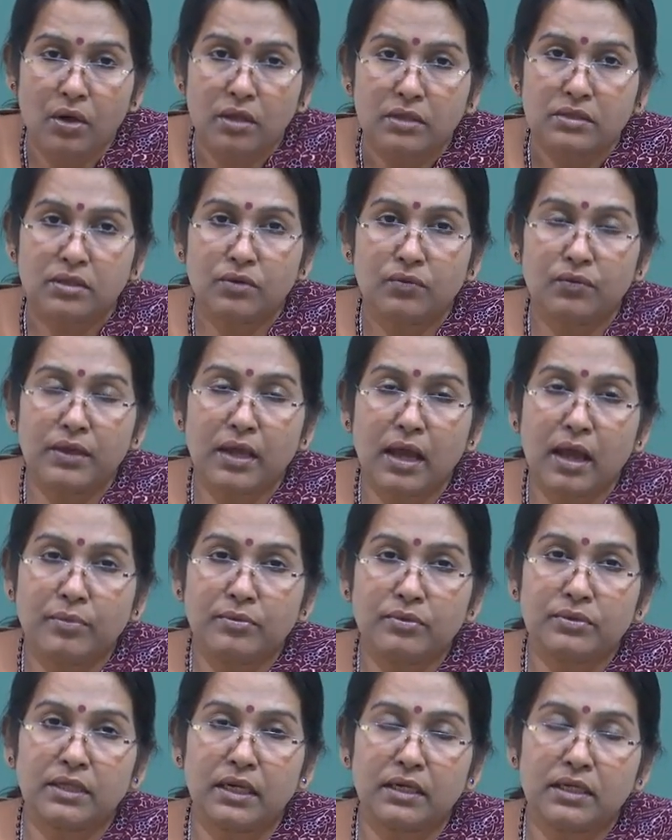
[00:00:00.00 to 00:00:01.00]
So, we have
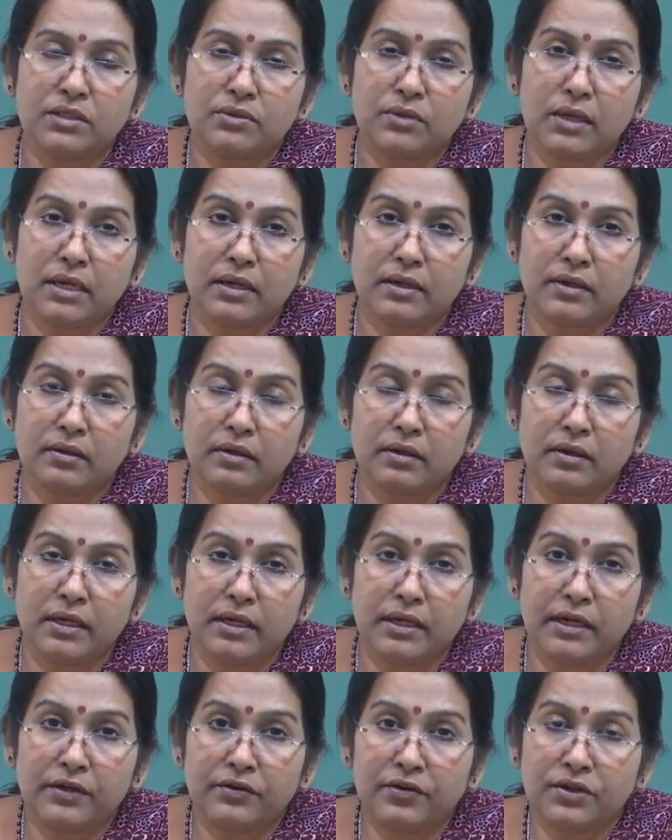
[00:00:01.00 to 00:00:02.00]
to, that is why
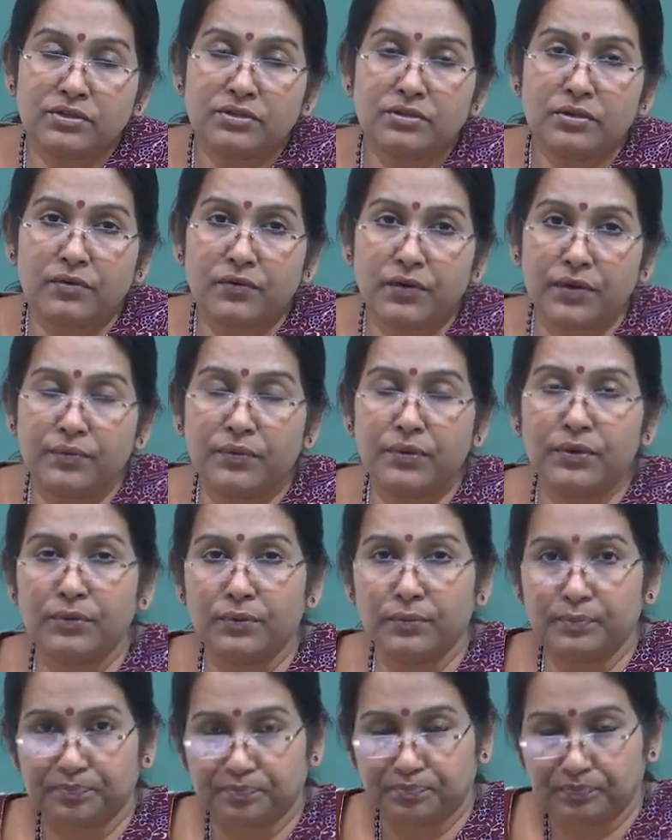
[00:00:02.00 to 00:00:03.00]
literature
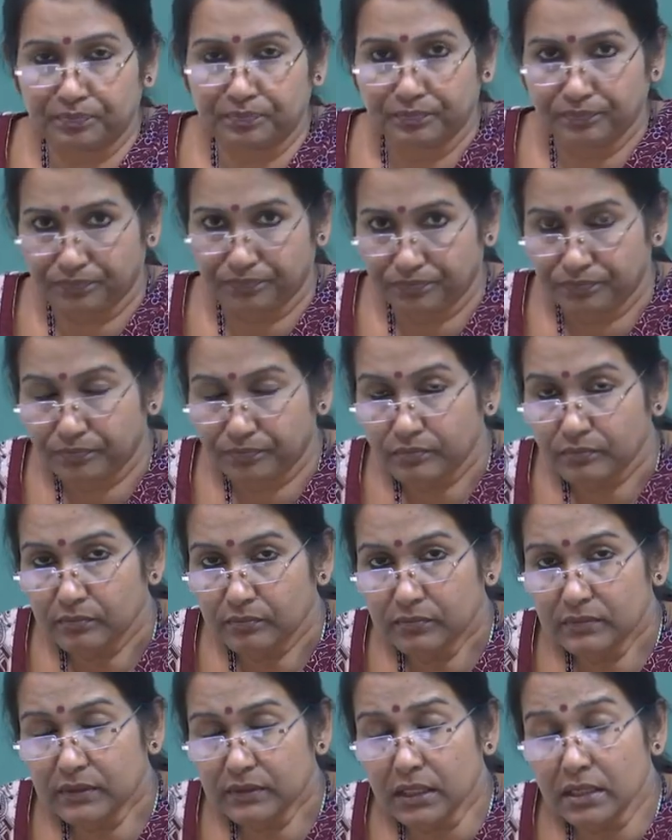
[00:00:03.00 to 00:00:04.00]
review
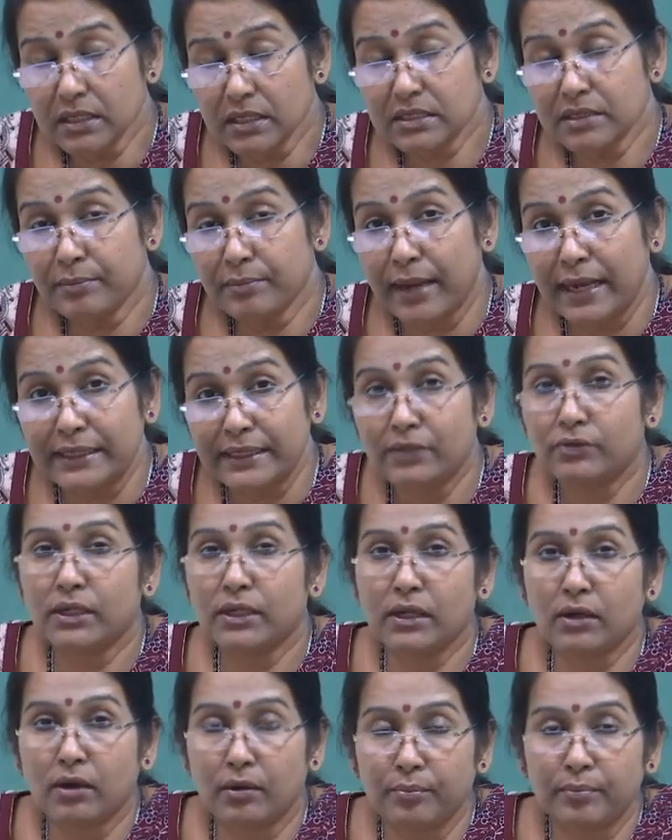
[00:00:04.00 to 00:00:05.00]
is a mandatory
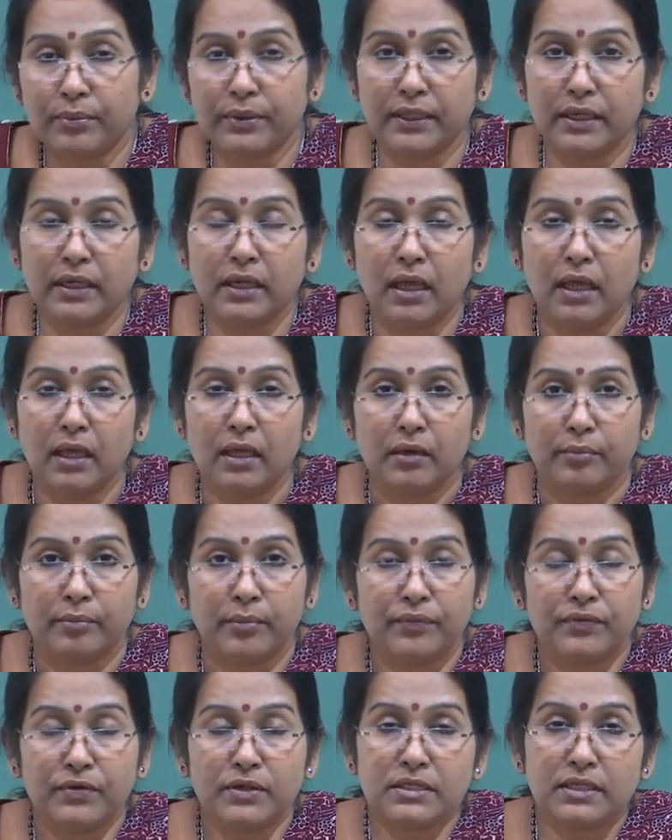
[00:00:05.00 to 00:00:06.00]
component
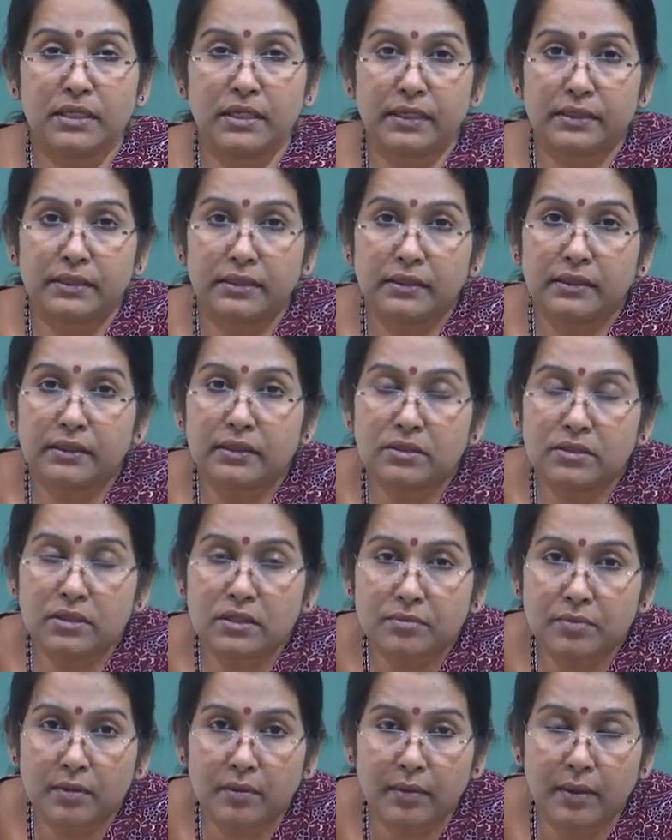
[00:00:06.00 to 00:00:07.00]
before selecting the
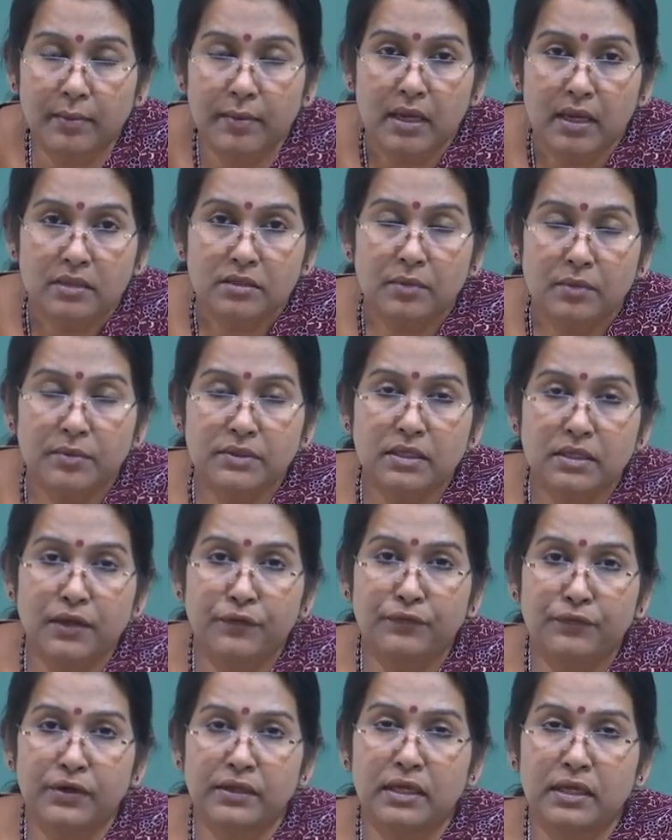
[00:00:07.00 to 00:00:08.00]
research problem. Suppose
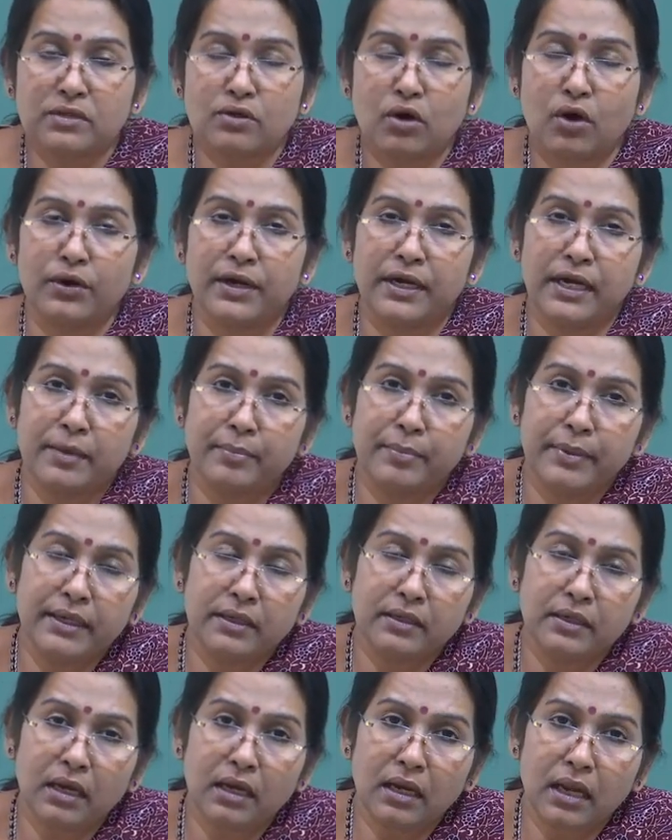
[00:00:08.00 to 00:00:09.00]
if it has already
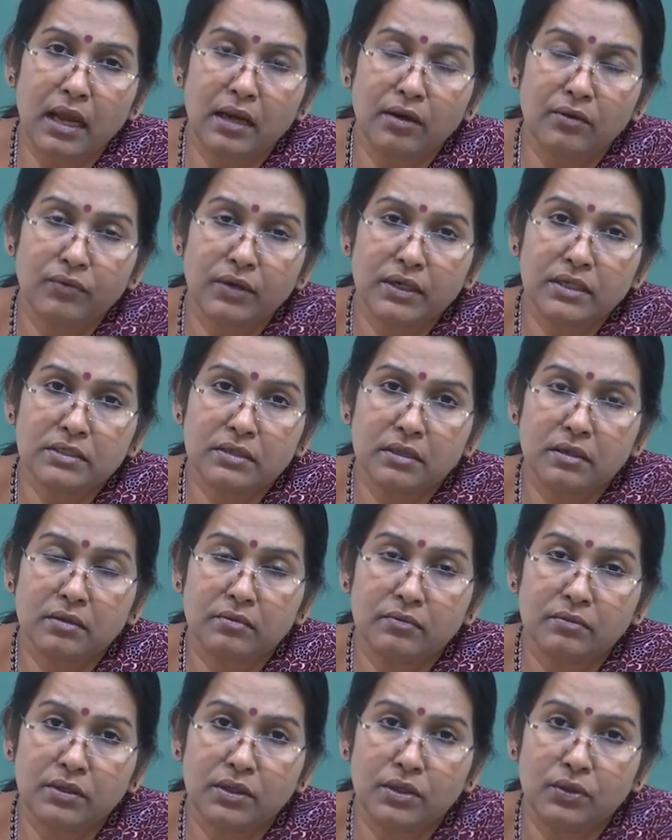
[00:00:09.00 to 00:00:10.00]
been done, and what is
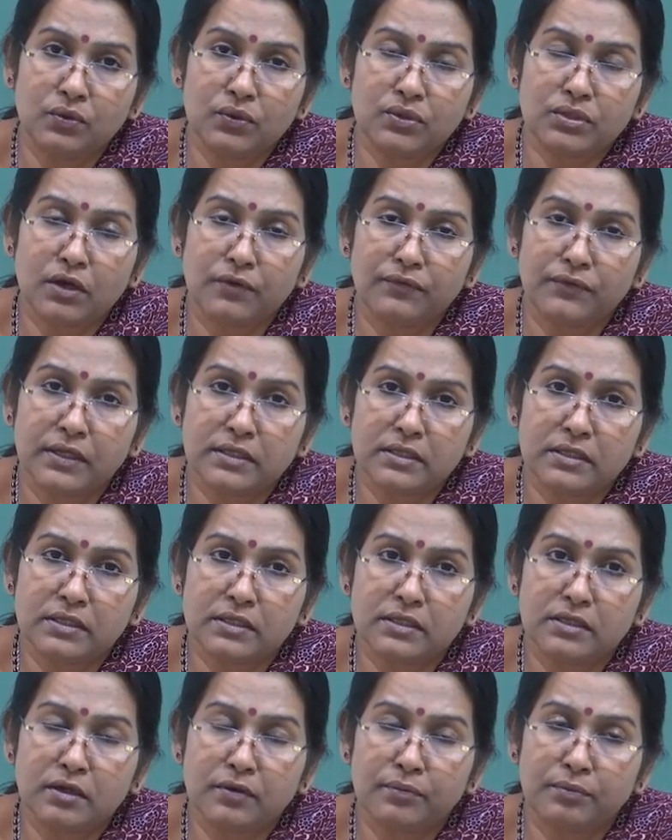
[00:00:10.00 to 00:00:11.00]
the use of
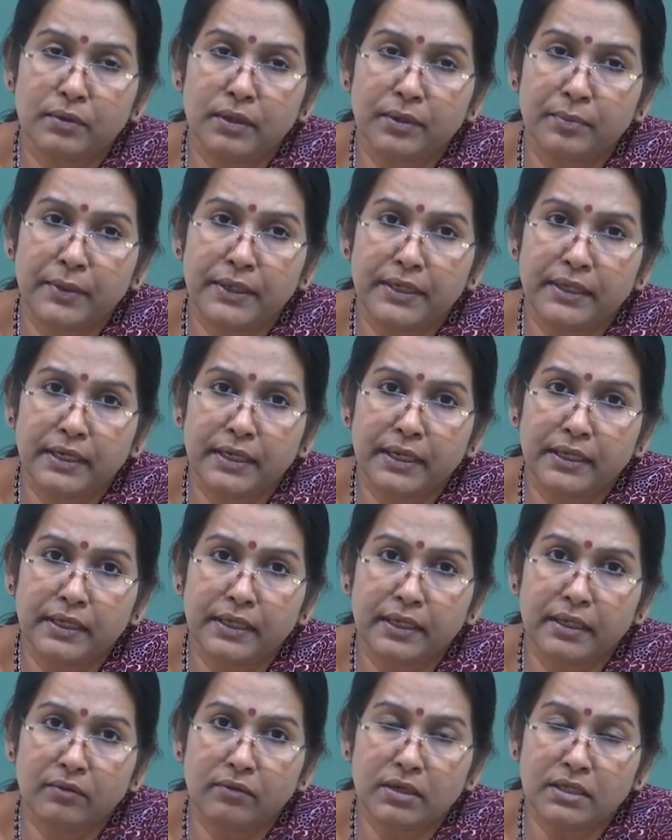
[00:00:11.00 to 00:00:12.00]
necessity of repeating it
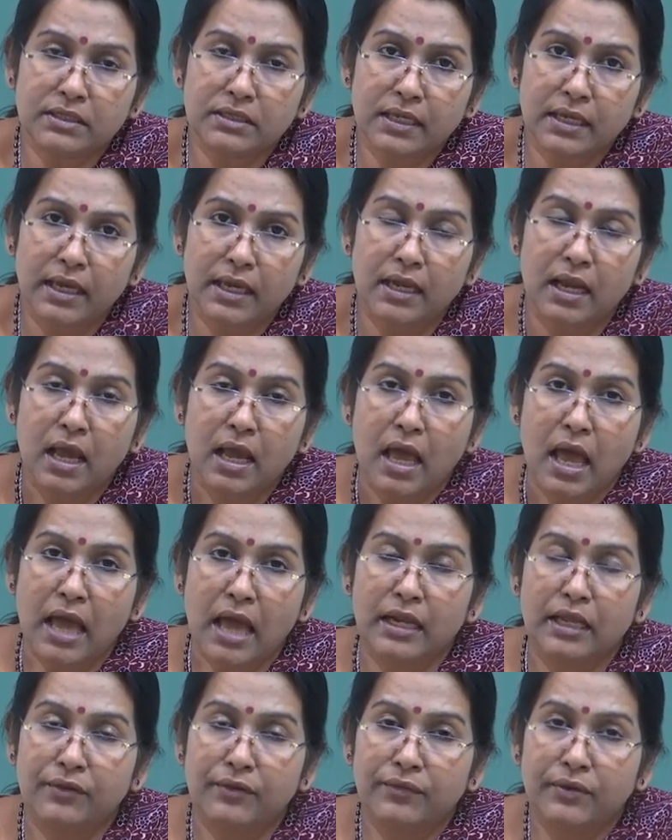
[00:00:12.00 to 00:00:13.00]
once again,
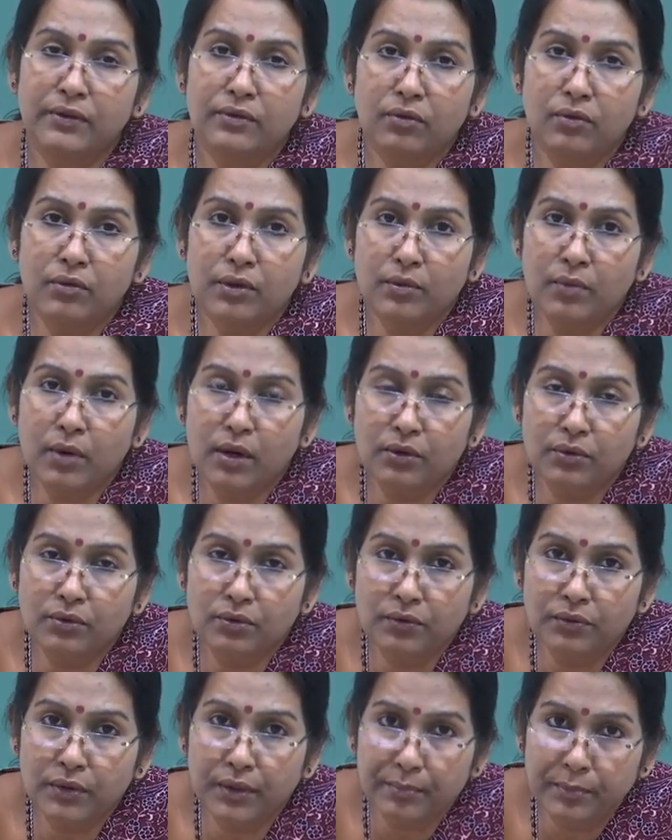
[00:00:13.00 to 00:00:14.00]
and even though we want
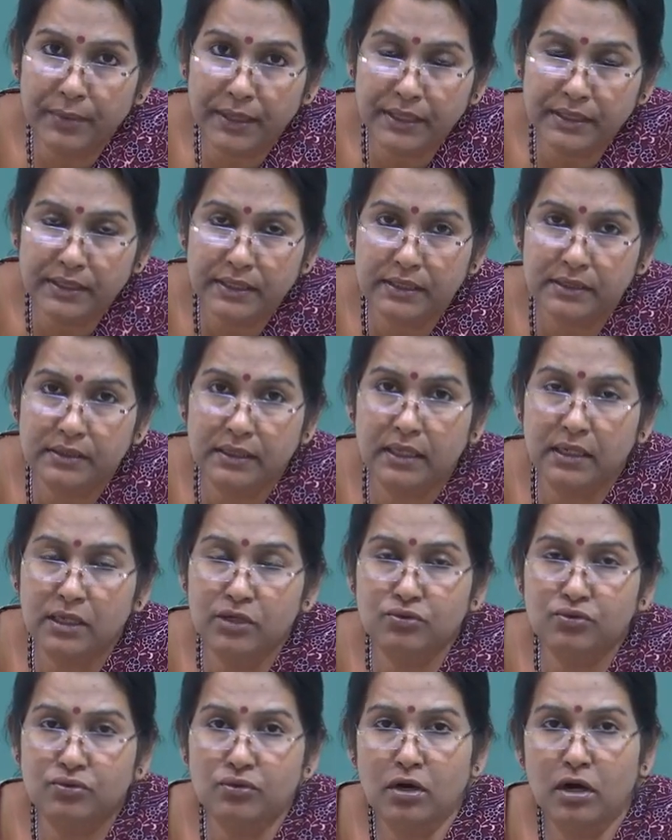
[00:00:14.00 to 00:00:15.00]
to repeat it, then
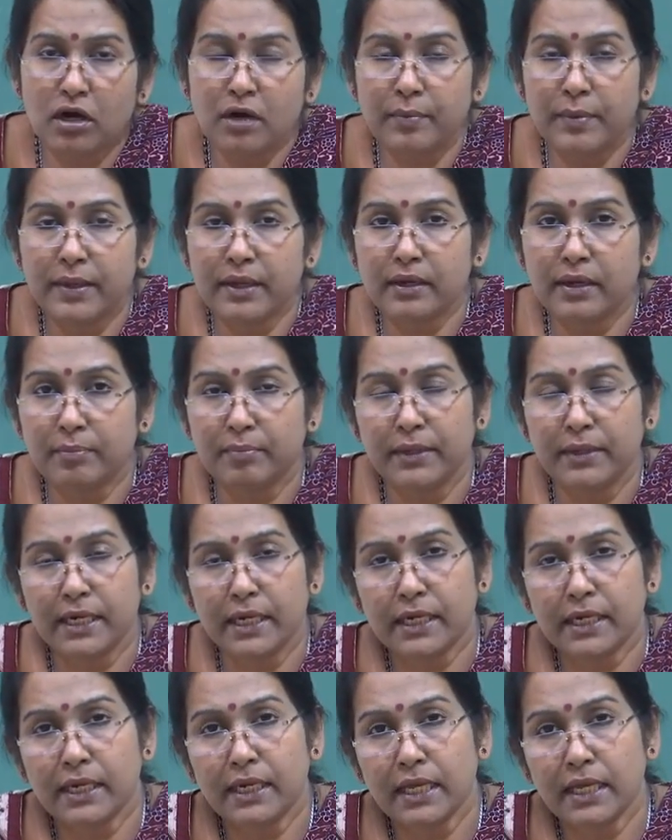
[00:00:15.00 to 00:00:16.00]
it should not be
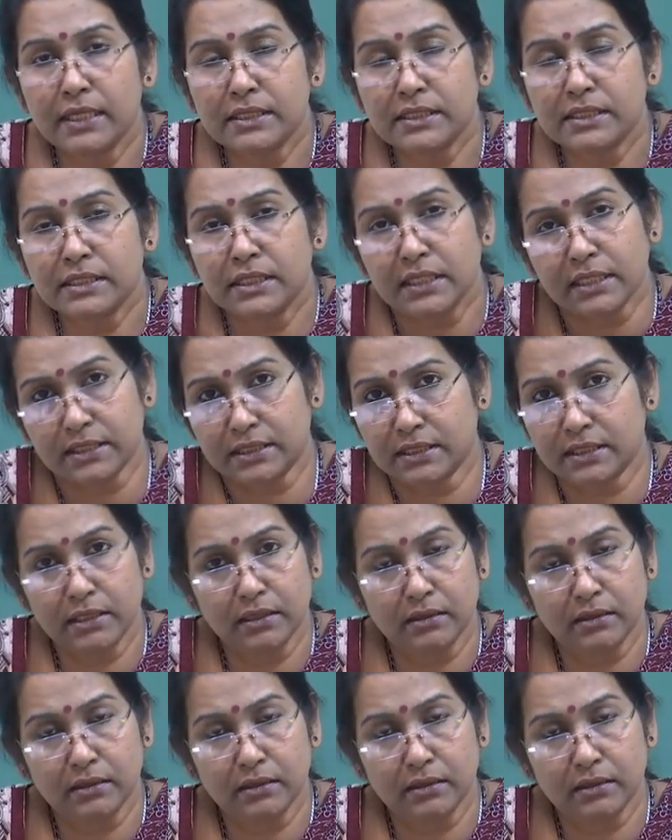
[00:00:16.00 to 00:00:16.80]
replicated as it is.